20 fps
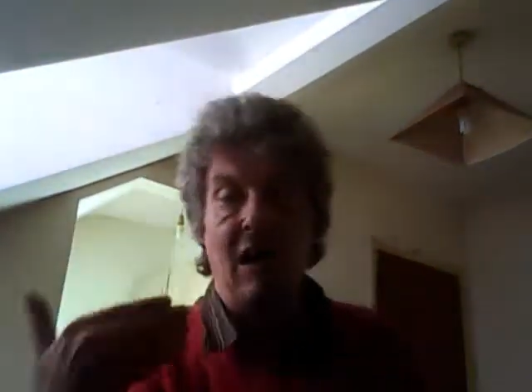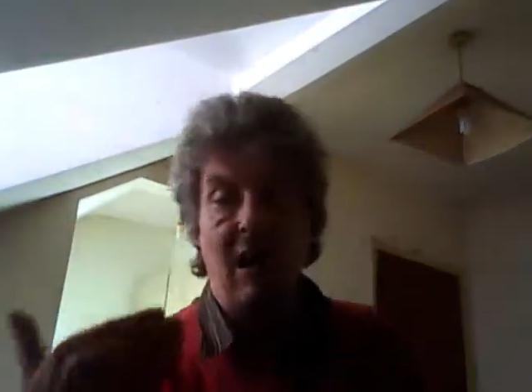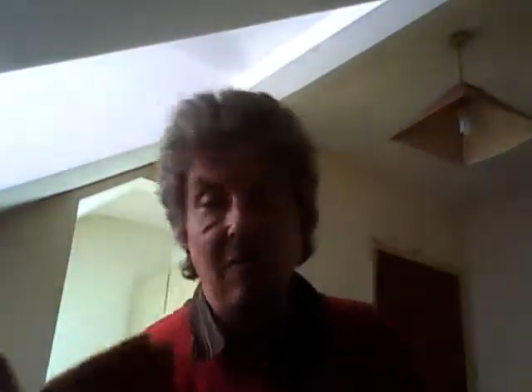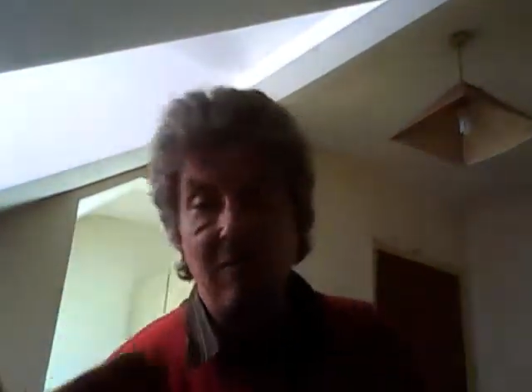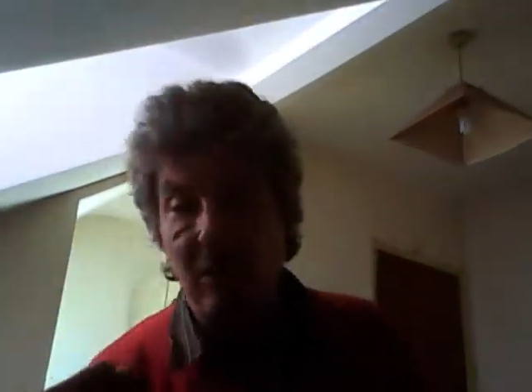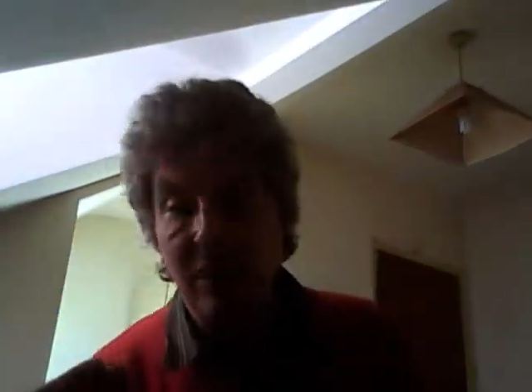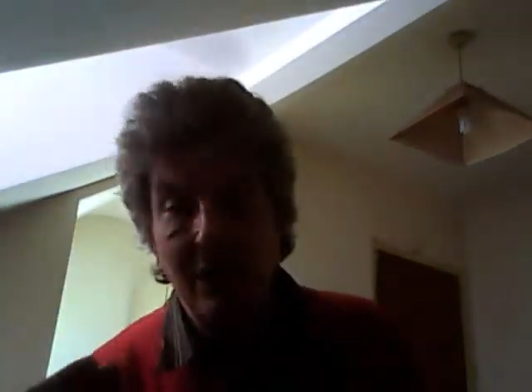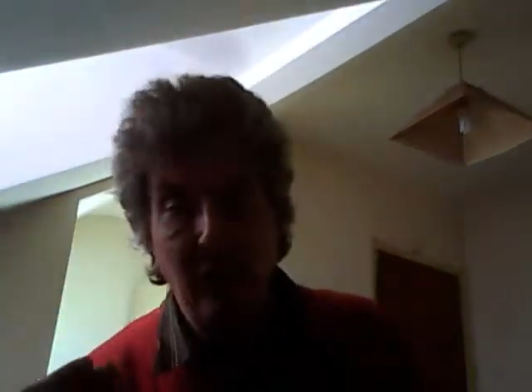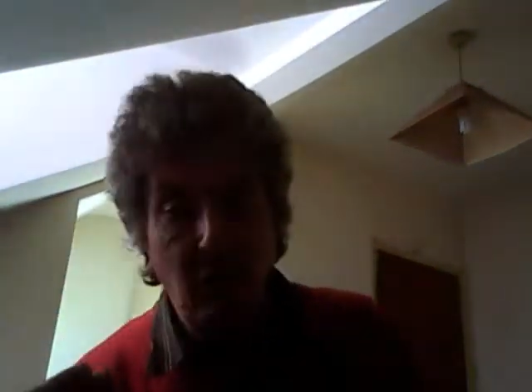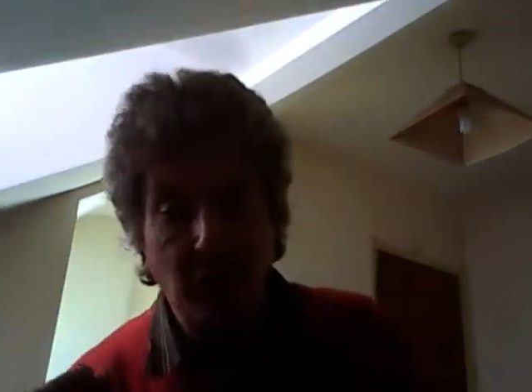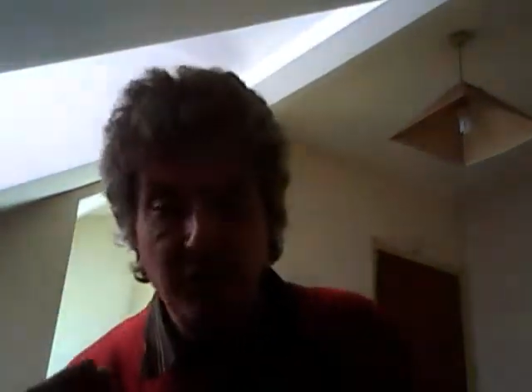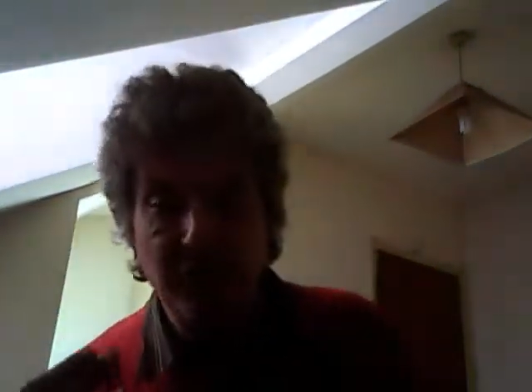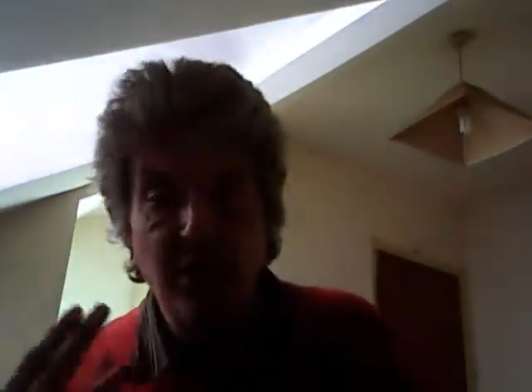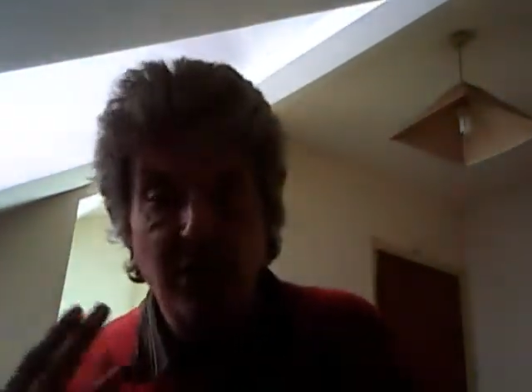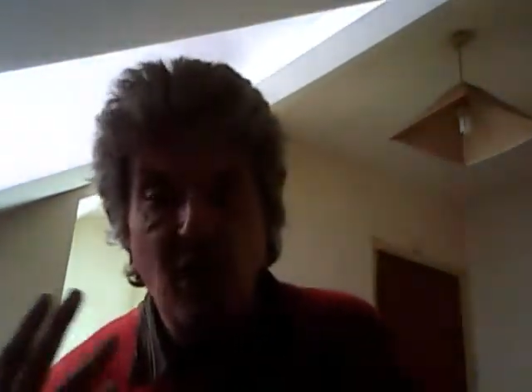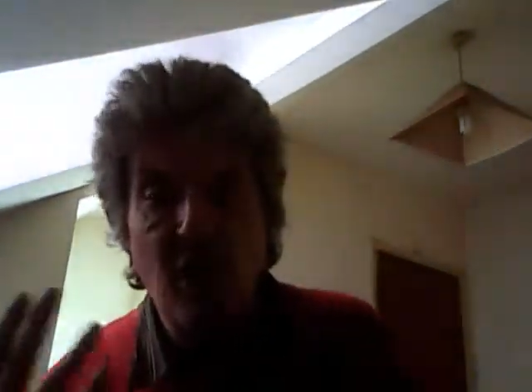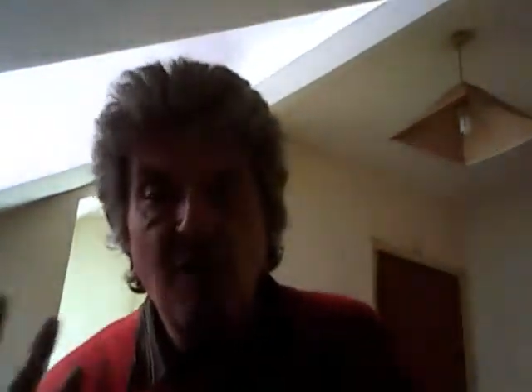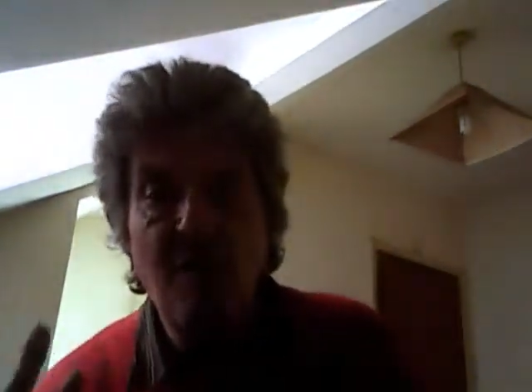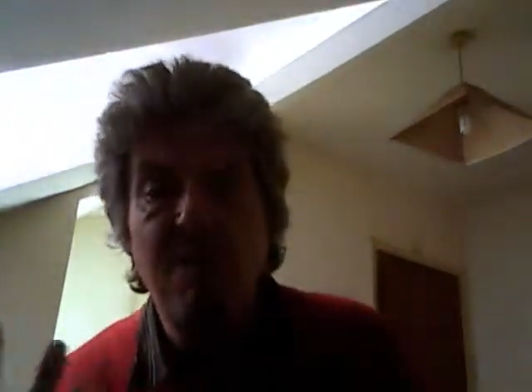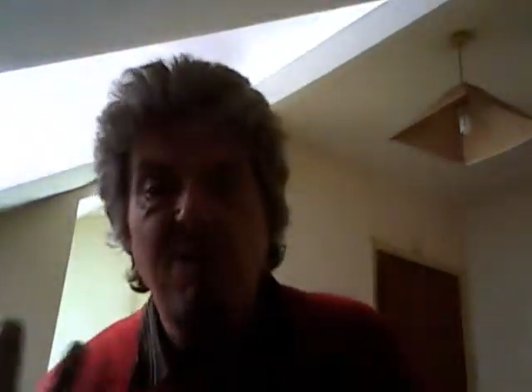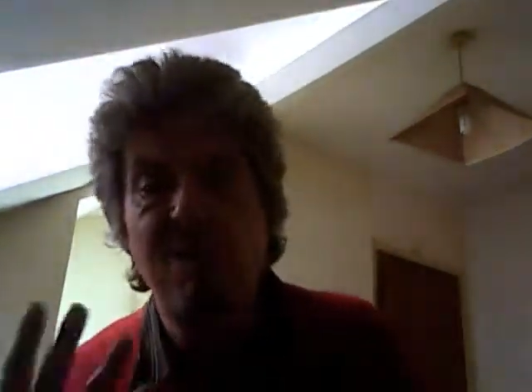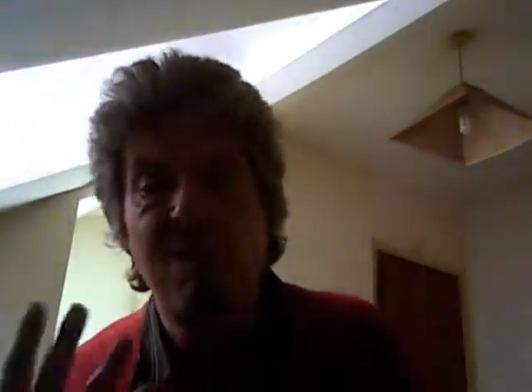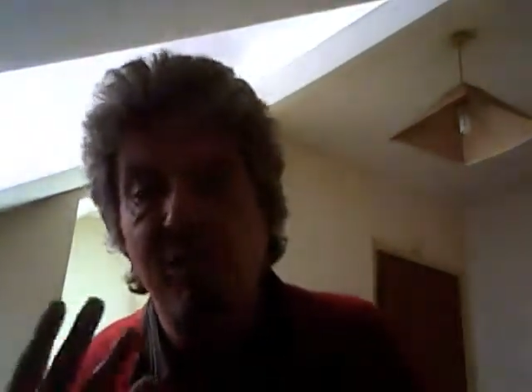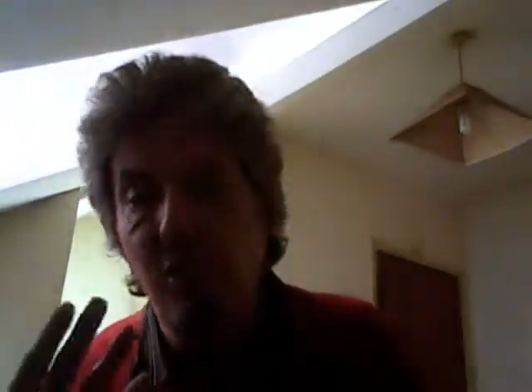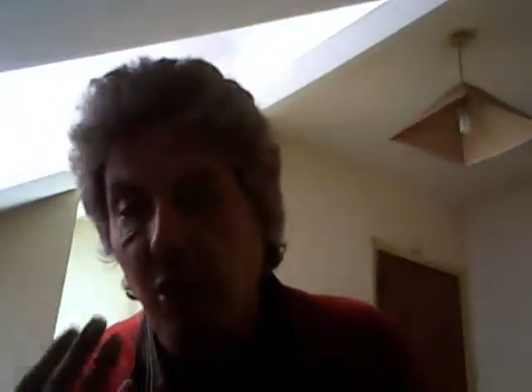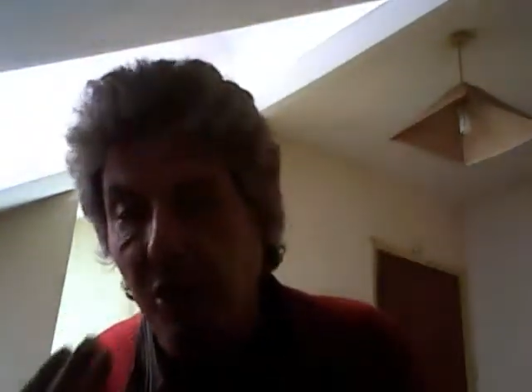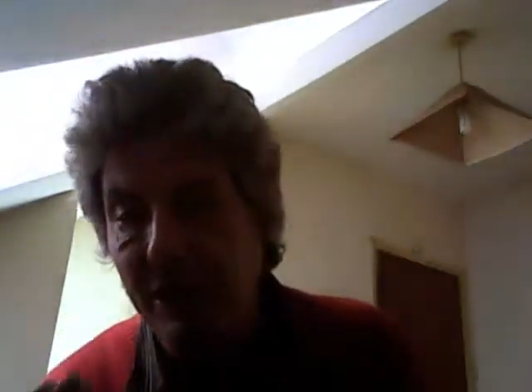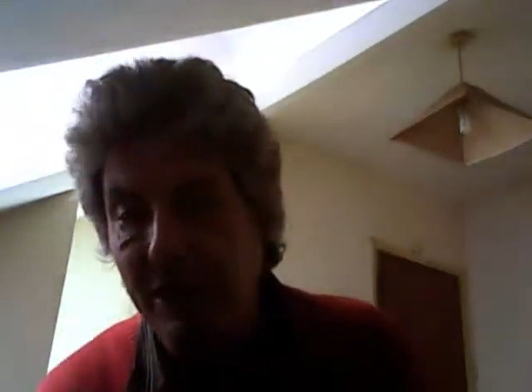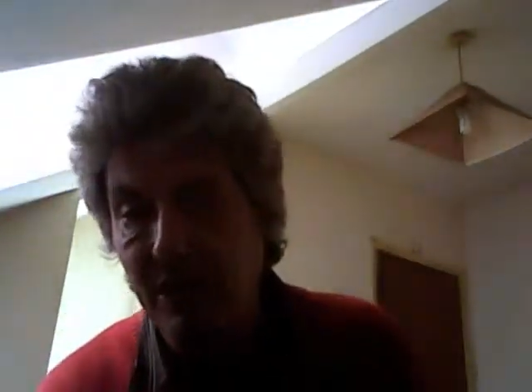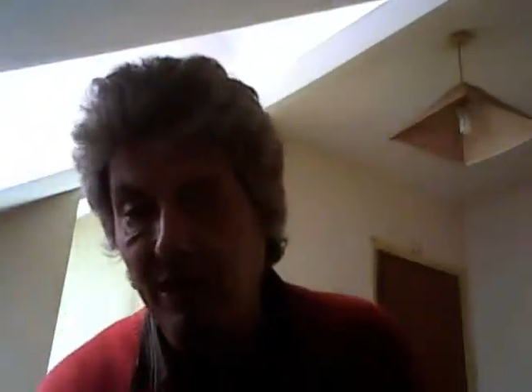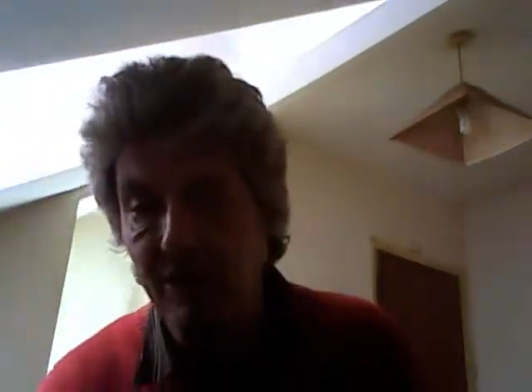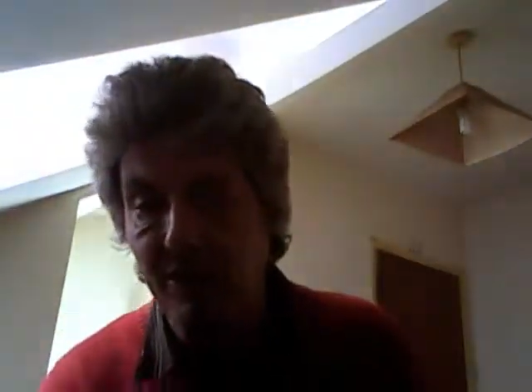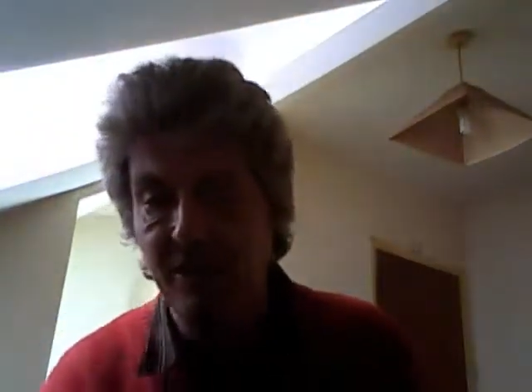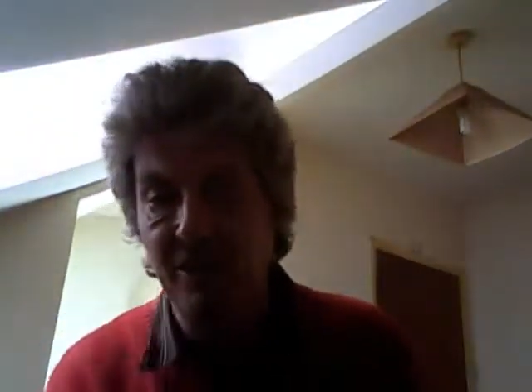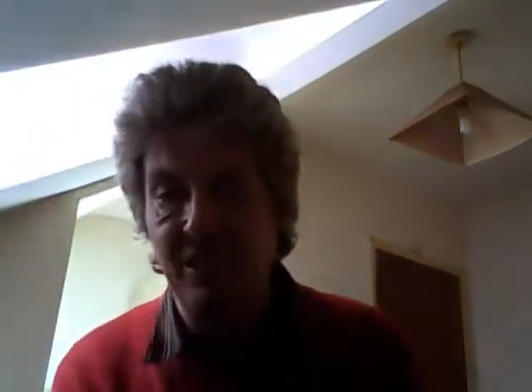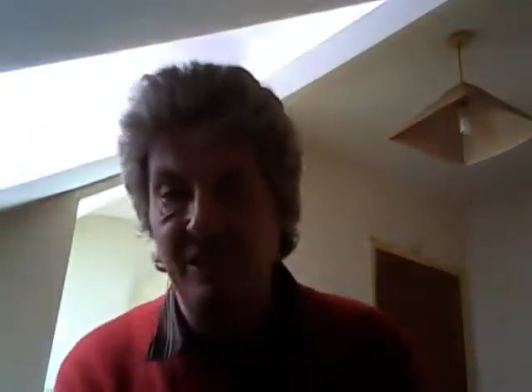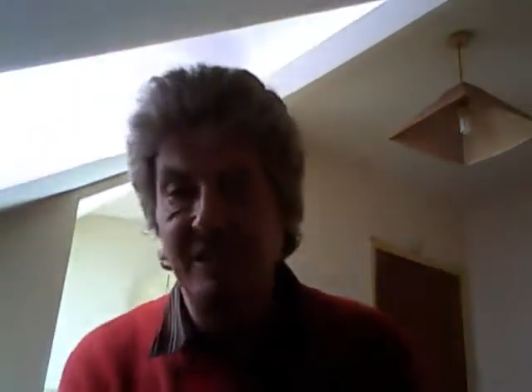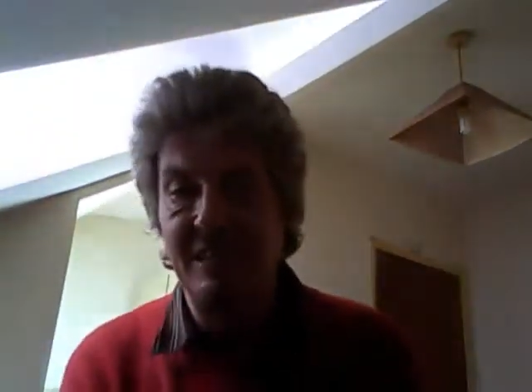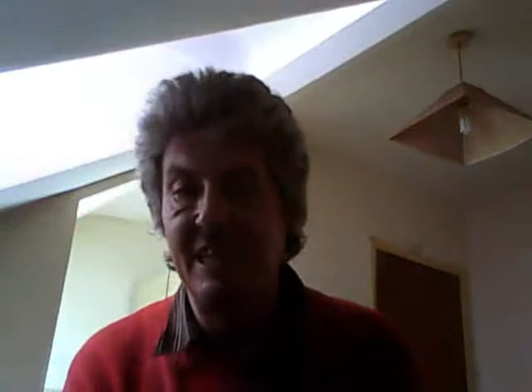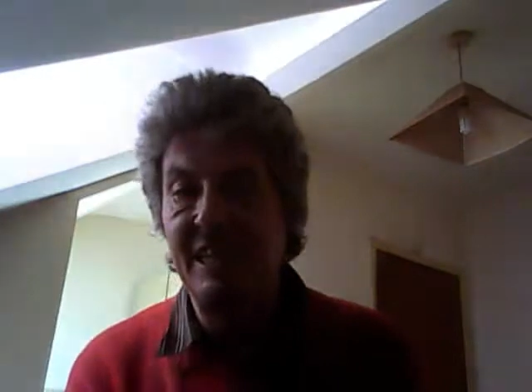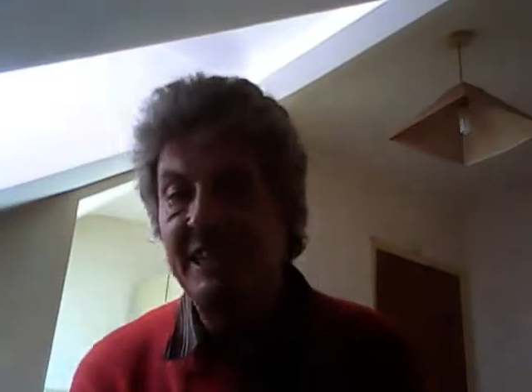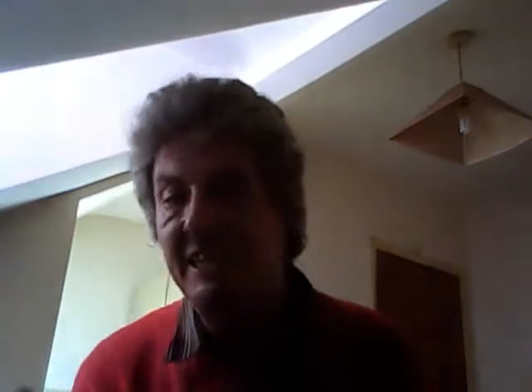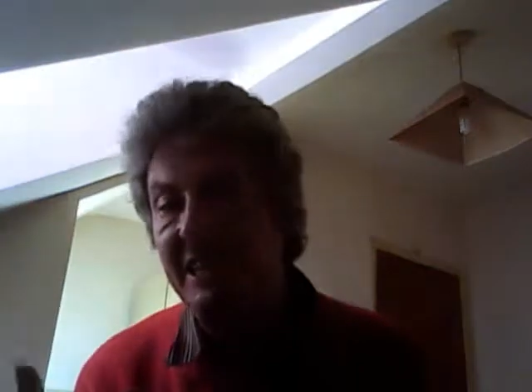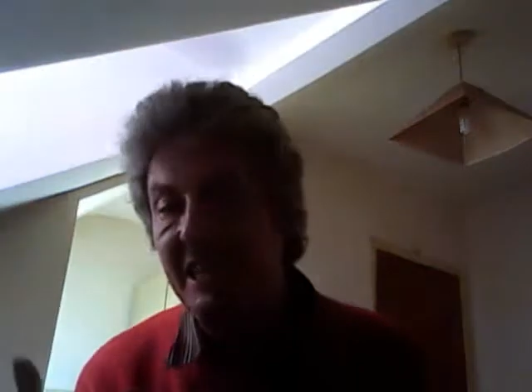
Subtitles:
have like got so frightened and they're